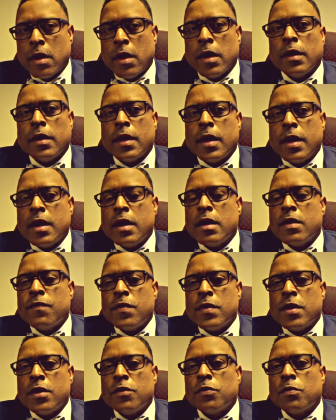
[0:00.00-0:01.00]
An
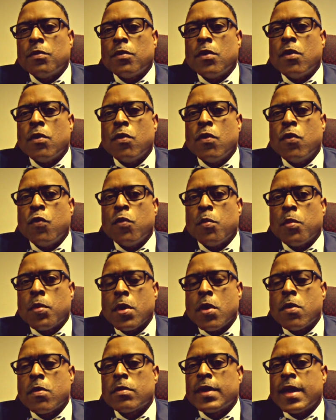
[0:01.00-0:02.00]
individual who
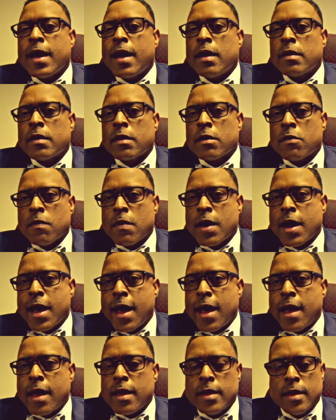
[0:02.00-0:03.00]
broke down and
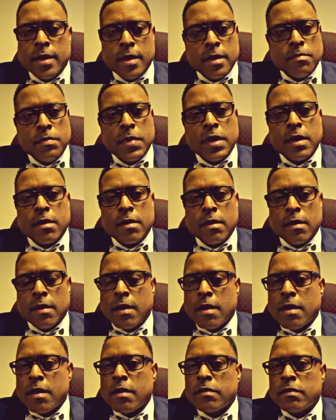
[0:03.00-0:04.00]
cried
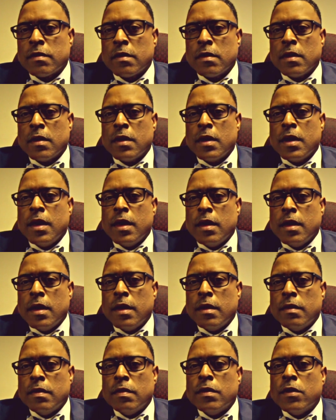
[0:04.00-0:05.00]
because
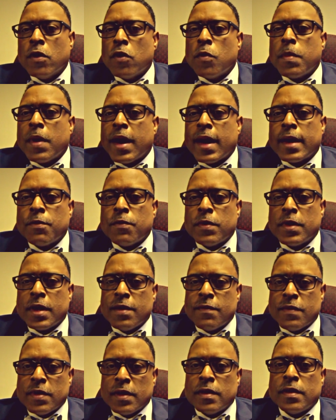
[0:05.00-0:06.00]
nobody would
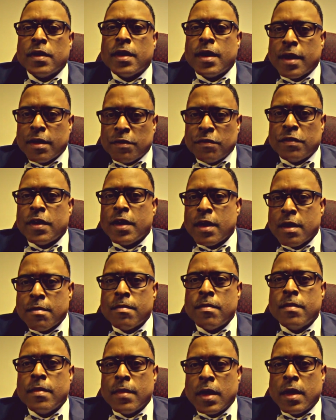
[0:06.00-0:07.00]
even touch him.
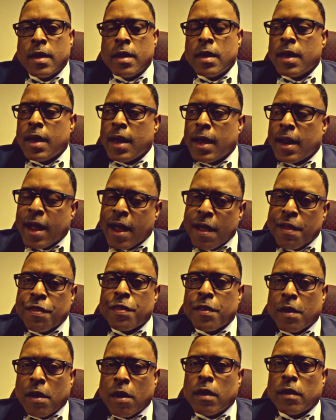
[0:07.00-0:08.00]
And I
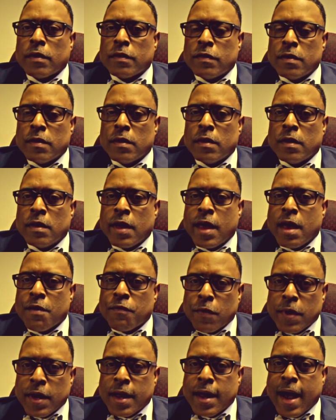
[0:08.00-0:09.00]
thought,
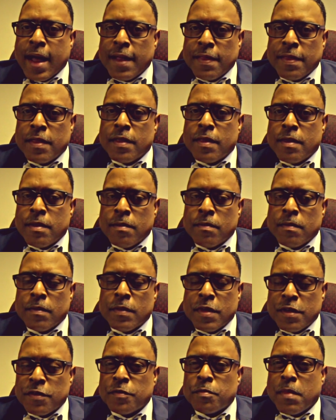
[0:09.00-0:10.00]
have we gotten
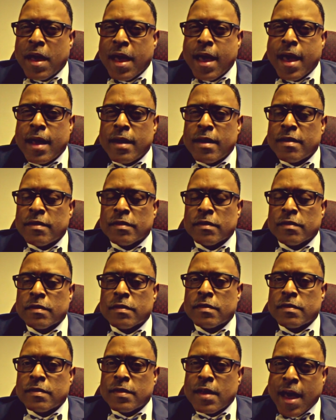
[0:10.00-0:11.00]
this bad as a
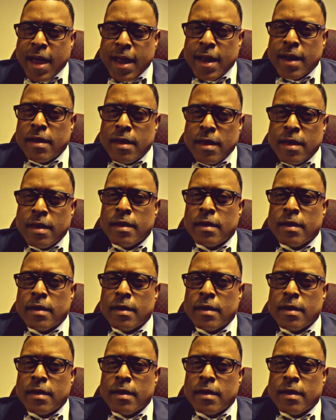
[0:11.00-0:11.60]
society?